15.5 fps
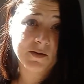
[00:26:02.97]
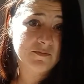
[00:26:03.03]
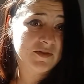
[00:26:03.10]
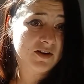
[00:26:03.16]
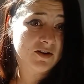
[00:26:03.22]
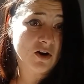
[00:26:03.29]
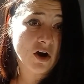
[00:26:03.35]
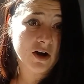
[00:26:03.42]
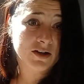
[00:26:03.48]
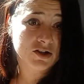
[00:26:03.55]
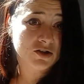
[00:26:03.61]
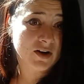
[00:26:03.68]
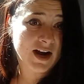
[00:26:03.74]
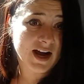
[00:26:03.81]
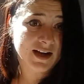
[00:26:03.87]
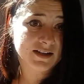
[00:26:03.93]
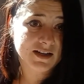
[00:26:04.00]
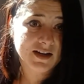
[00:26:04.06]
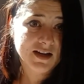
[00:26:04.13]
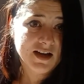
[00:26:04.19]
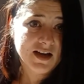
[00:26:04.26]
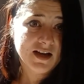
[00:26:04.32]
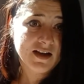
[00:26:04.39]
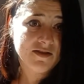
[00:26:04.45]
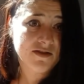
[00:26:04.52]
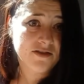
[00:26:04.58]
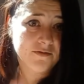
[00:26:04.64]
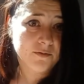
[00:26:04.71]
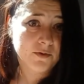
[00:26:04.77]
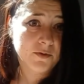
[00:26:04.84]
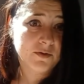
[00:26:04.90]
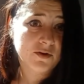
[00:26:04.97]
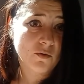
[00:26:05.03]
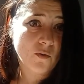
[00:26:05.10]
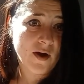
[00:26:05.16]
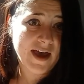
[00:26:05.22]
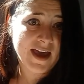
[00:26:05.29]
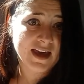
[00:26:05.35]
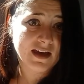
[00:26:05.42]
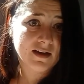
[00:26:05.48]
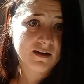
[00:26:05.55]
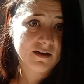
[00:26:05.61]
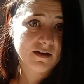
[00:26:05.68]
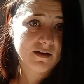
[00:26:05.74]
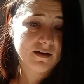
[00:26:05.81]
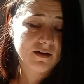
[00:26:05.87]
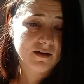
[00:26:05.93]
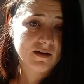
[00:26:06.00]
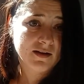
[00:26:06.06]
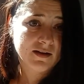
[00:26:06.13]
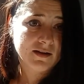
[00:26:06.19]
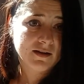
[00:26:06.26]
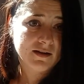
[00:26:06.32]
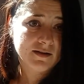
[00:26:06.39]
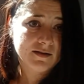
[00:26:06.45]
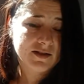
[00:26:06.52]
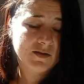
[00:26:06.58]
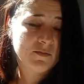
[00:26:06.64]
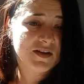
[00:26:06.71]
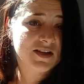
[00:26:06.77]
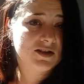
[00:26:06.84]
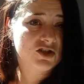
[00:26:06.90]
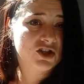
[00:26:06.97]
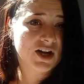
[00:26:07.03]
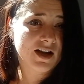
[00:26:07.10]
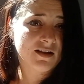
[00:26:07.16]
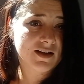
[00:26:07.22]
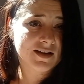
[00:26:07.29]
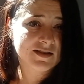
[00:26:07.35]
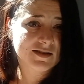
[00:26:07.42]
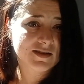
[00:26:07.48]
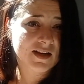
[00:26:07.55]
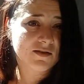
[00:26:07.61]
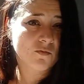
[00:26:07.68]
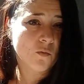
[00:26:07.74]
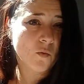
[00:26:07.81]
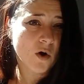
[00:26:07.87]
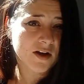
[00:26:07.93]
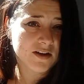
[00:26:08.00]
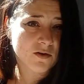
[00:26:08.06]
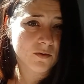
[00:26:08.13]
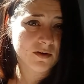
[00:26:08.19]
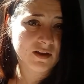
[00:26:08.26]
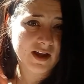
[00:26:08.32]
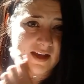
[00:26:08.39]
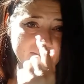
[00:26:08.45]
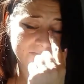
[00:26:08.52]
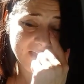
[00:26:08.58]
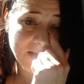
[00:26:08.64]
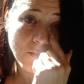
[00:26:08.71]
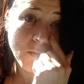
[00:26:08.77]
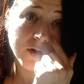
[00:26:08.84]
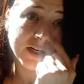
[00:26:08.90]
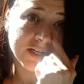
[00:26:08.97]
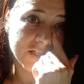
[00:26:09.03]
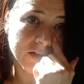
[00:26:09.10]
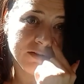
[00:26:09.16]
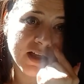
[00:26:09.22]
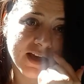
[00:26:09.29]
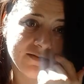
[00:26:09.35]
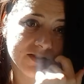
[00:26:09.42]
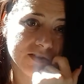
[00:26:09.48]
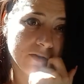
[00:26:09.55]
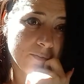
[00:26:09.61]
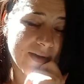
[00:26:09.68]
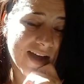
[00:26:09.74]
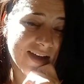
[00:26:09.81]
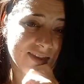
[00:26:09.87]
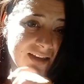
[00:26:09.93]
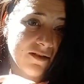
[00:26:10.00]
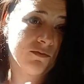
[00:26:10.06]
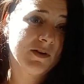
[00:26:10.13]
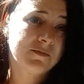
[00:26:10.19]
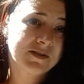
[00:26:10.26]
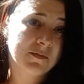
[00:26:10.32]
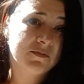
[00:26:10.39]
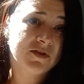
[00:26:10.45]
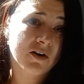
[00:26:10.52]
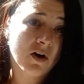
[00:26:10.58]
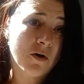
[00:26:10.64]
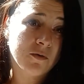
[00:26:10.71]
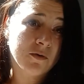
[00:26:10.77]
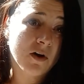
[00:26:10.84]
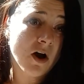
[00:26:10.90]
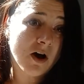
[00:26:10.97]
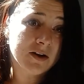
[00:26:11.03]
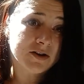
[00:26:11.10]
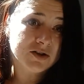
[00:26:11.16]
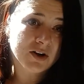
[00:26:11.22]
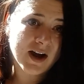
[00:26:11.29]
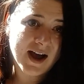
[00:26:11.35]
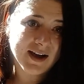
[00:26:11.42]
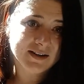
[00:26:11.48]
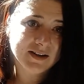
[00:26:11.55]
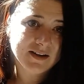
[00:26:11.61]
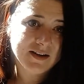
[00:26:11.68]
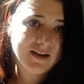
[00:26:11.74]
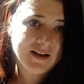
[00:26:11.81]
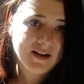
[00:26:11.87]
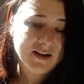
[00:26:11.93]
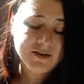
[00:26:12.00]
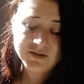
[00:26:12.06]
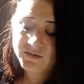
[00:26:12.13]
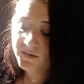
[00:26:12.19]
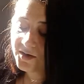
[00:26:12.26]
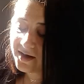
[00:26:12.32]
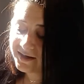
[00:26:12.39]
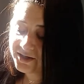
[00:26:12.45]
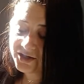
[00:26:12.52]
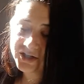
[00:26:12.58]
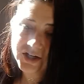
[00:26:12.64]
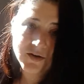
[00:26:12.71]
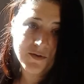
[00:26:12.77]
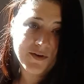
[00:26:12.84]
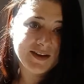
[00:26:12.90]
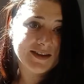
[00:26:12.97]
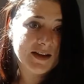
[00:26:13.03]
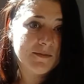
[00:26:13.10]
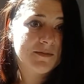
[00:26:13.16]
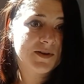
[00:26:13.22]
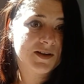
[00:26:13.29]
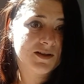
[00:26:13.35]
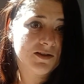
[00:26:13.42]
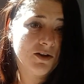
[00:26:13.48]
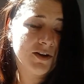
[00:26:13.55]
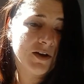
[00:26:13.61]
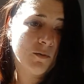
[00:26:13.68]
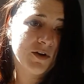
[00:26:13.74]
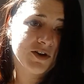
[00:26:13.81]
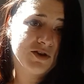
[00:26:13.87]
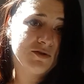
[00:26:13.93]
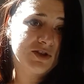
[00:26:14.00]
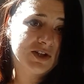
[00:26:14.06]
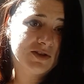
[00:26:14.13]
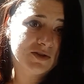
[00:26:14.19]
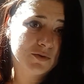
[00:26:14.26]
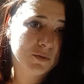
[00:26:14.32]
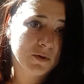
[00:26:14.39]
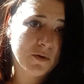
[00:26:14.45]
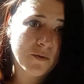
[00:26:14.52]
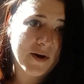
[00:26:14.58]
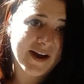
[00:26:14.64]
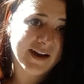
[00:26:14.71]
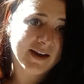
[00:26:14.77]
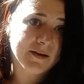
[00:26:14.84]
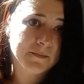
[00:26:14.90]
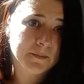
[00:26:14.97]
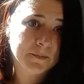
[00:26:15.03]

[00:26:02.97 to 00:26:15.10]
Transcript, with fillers: up their contract and threw it away to be jealous and want your life. They wanted your life so bad, they ripped up their own contract. So God is showing them, look at what you just threw away.